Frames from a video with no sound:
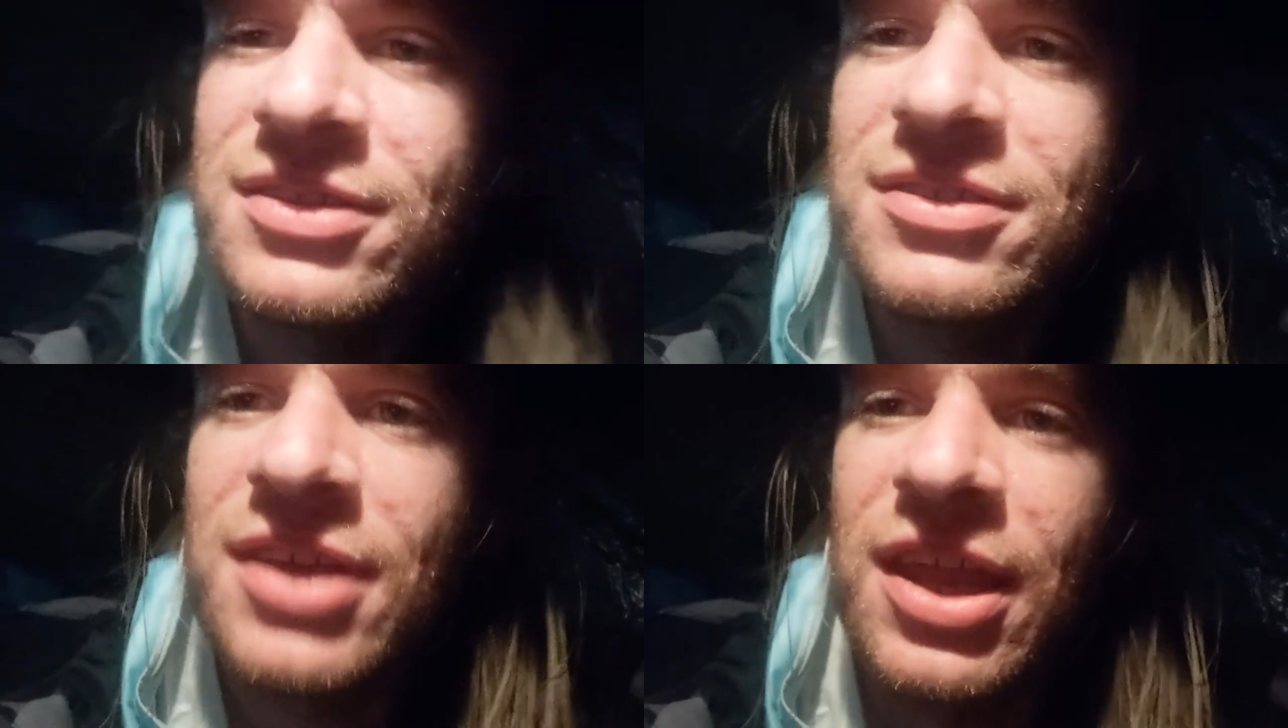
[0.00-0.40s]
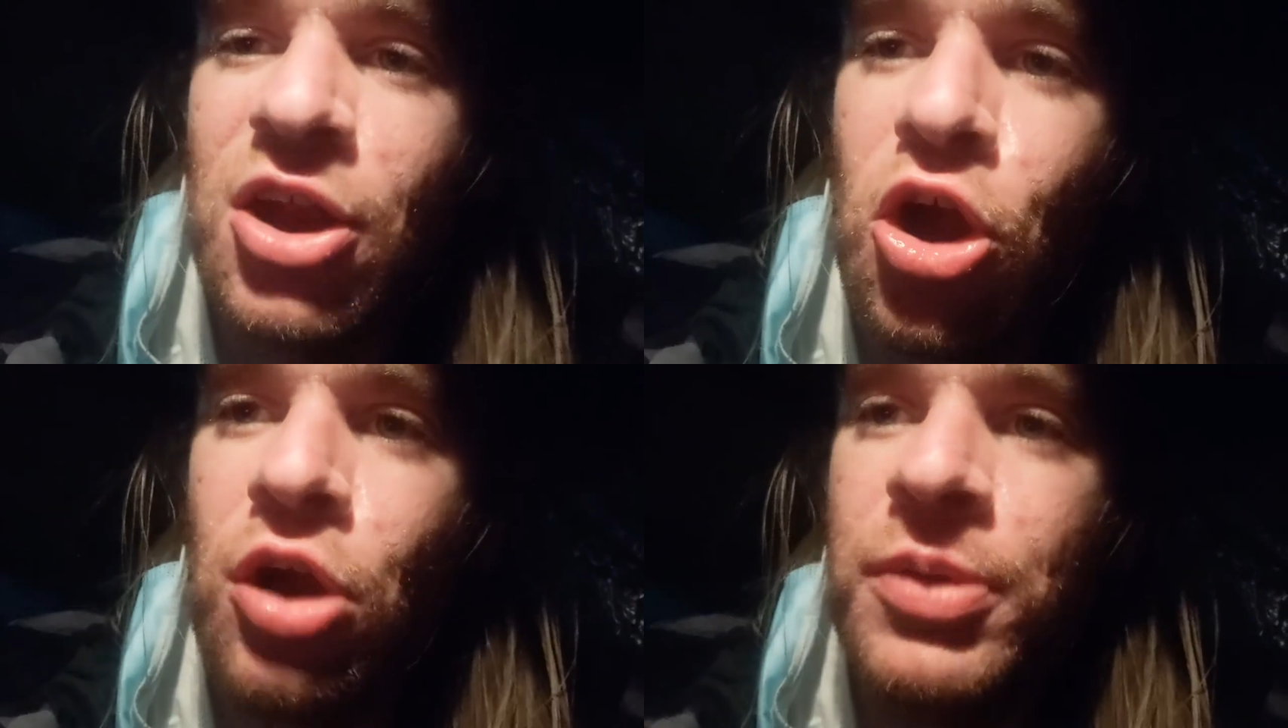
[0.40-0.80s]
it's like an
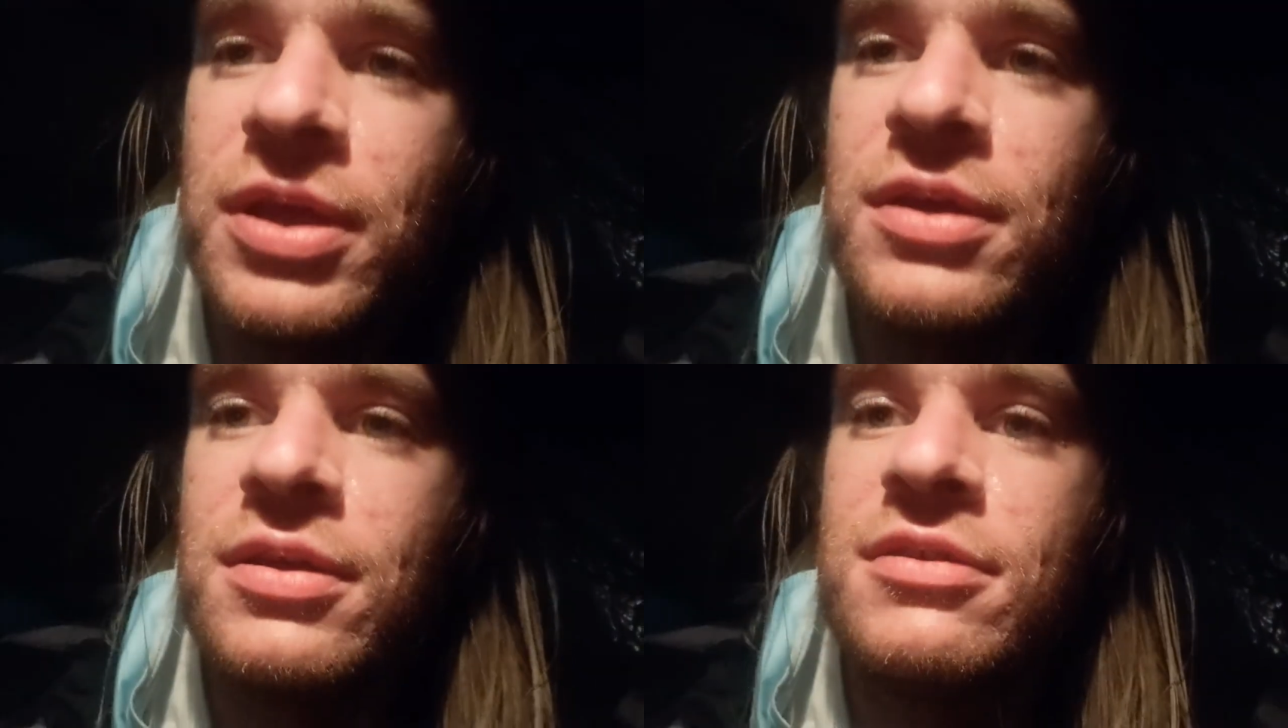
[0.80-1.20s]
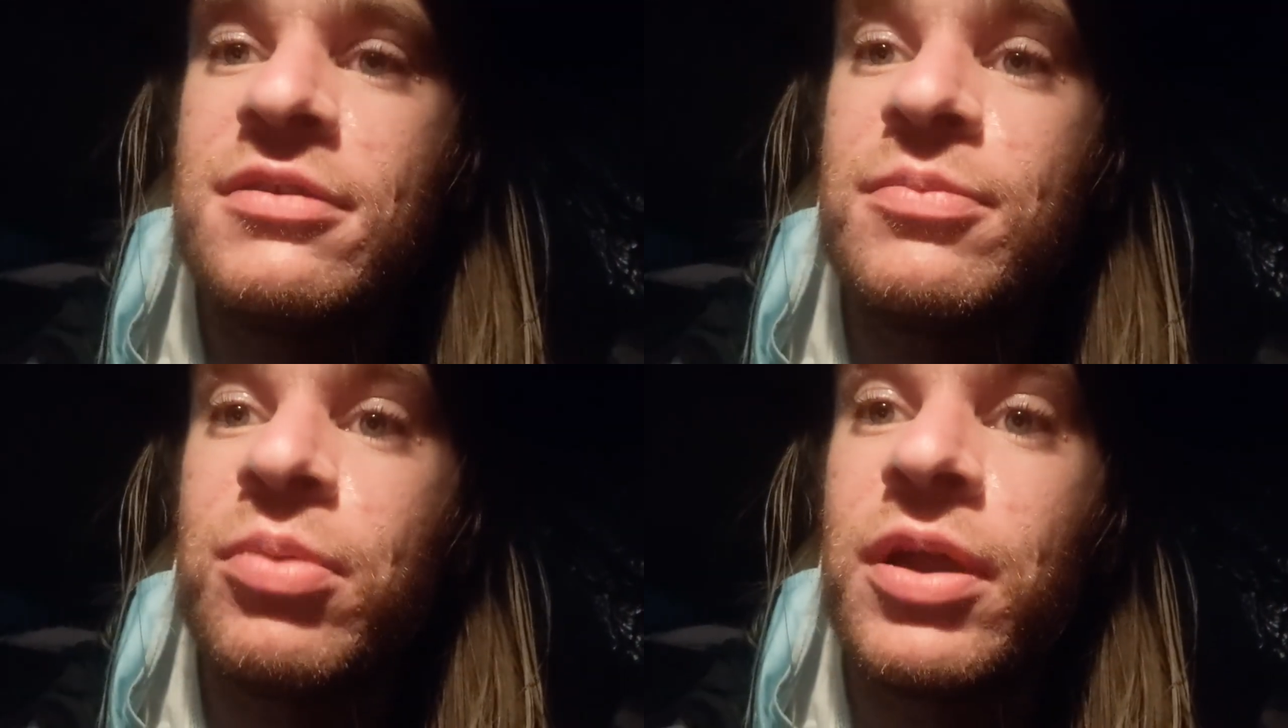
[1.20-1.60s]
army
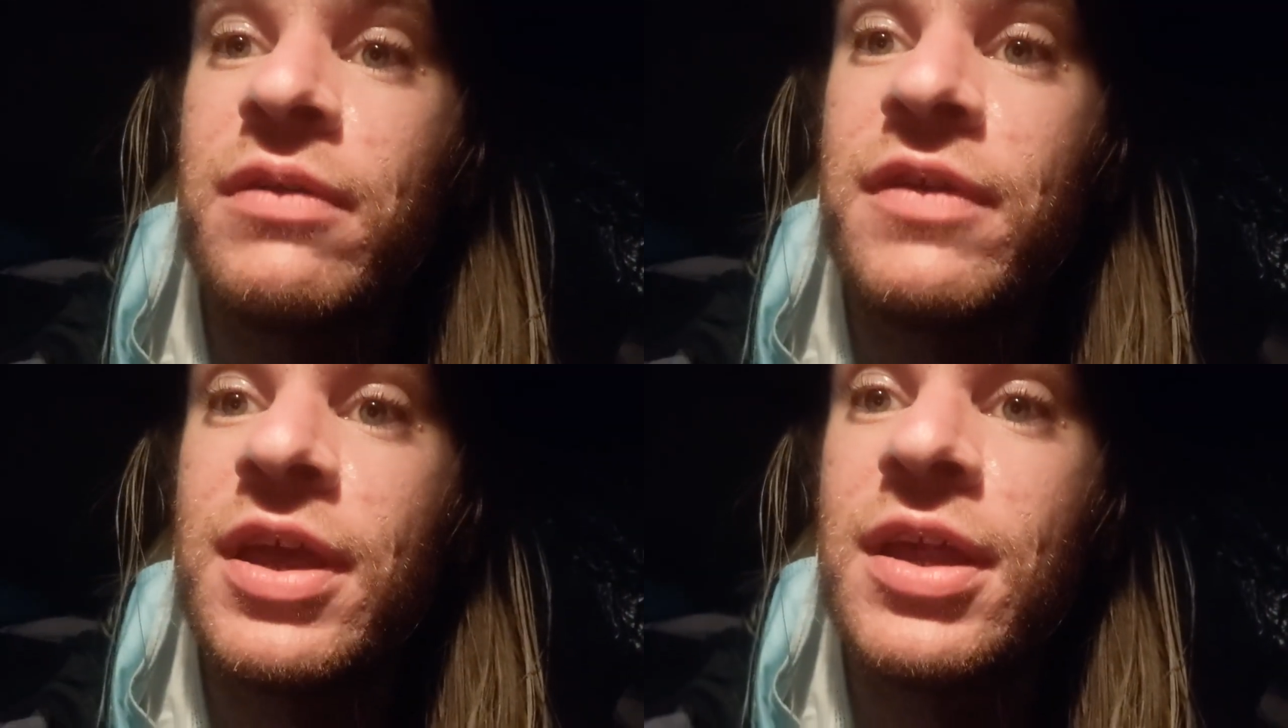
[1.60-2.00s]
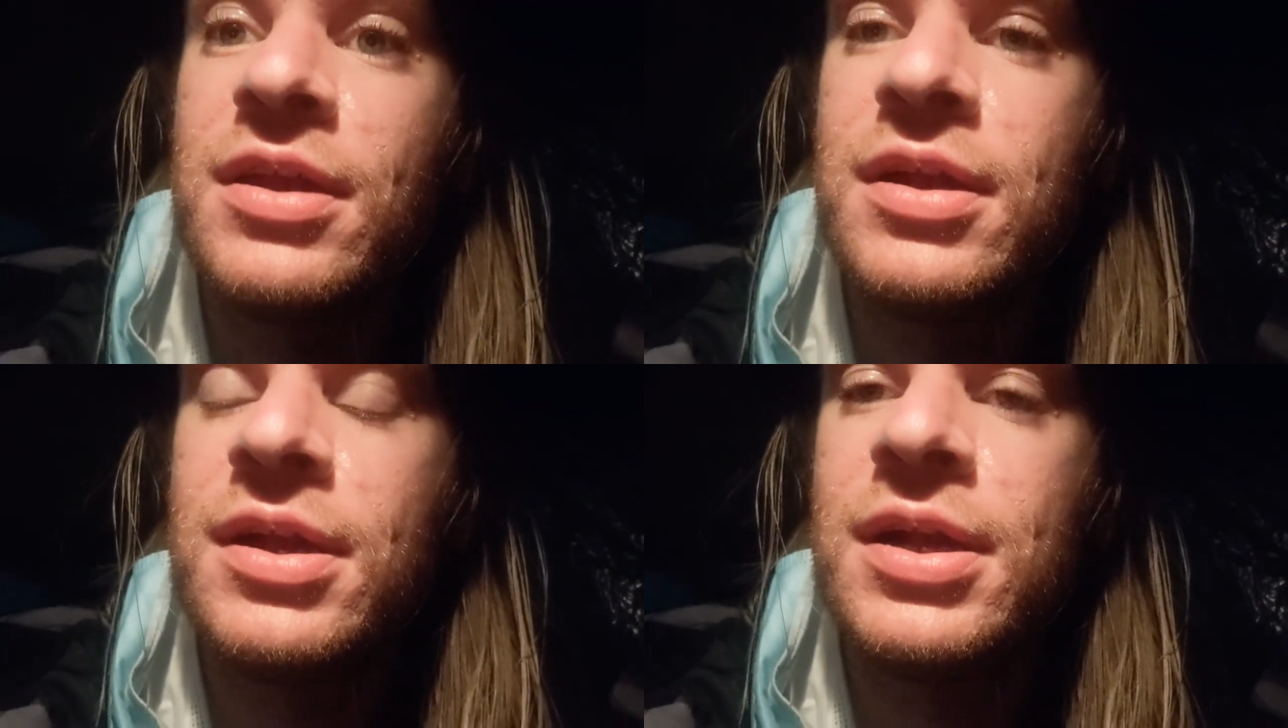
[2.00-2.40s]
sprinter
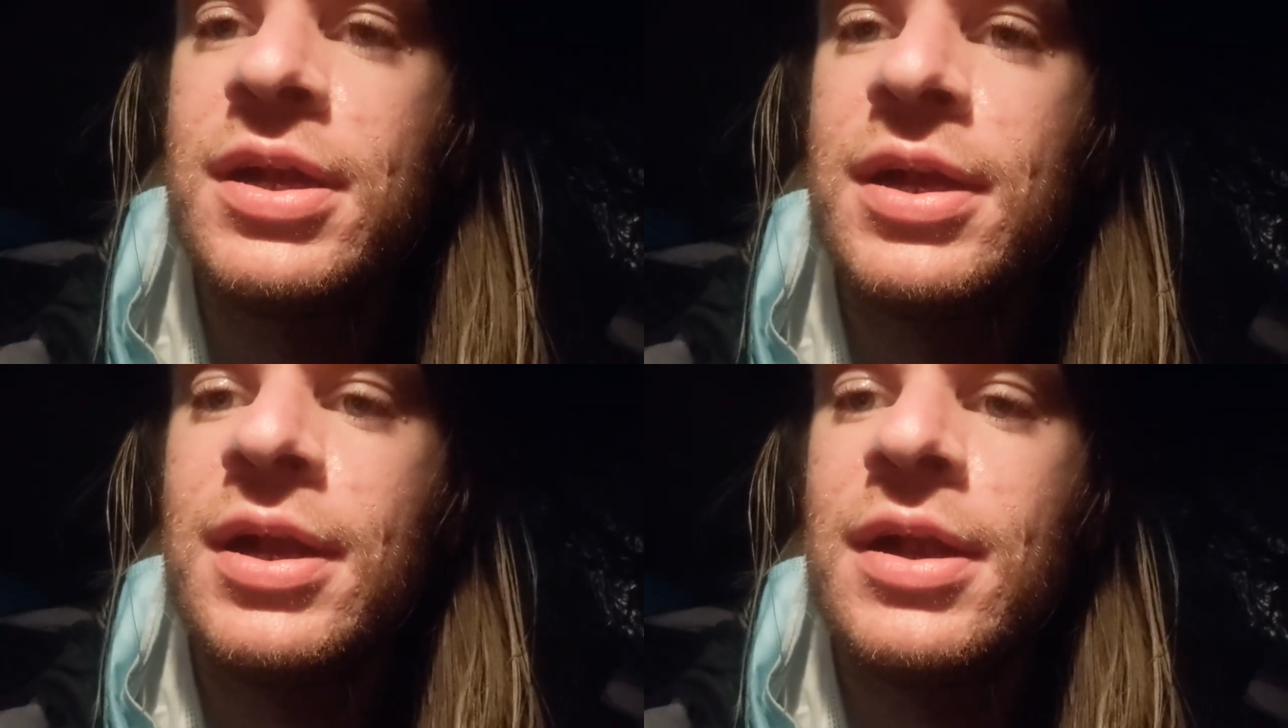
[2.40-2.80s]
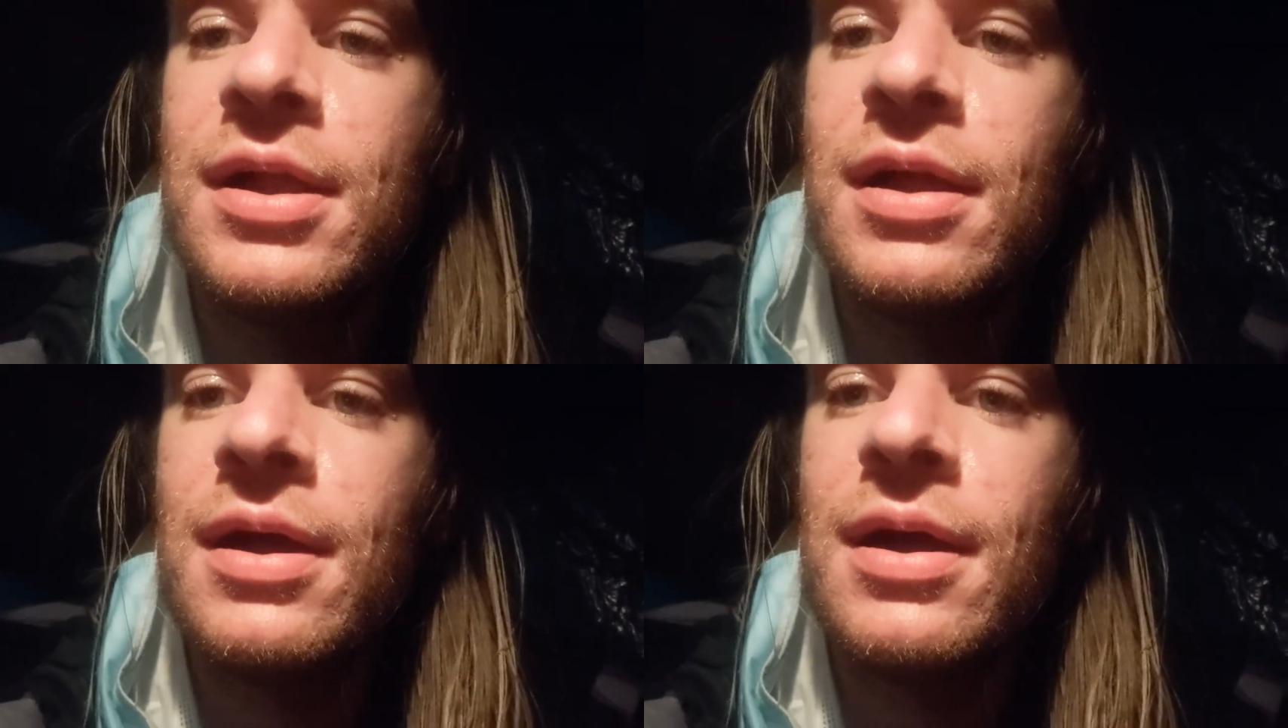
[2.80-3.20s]

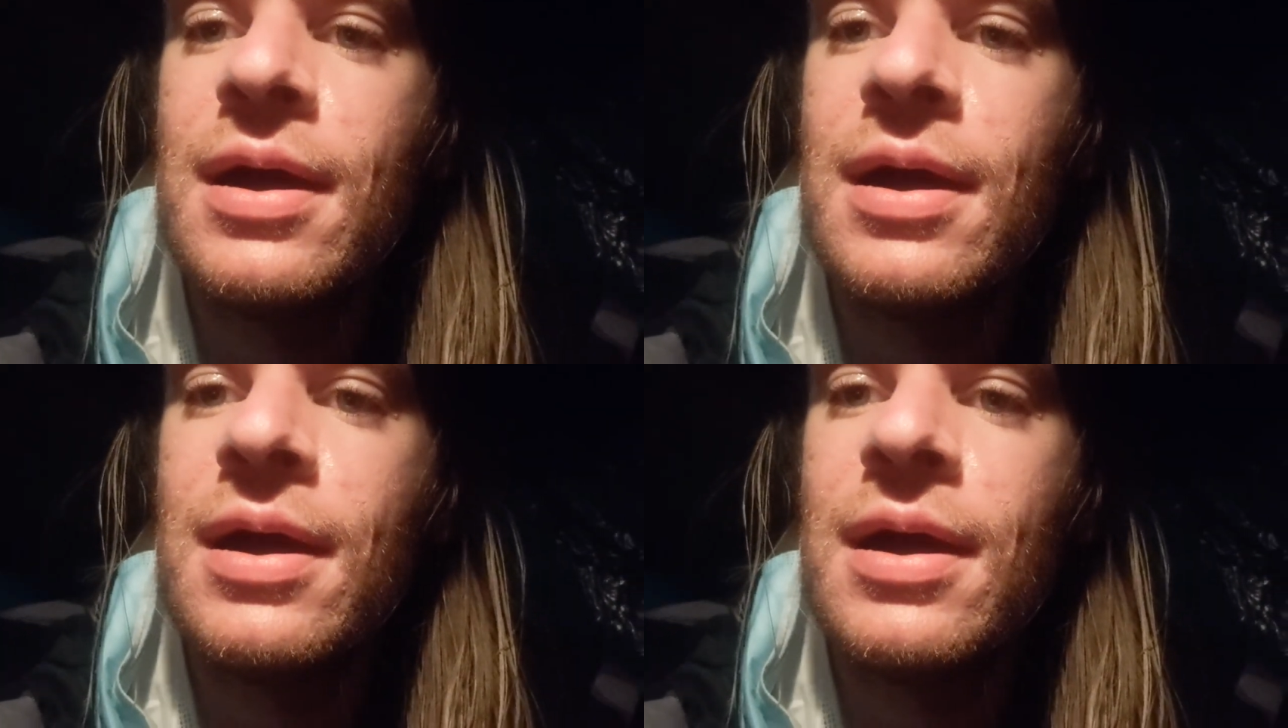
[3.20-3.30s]
van.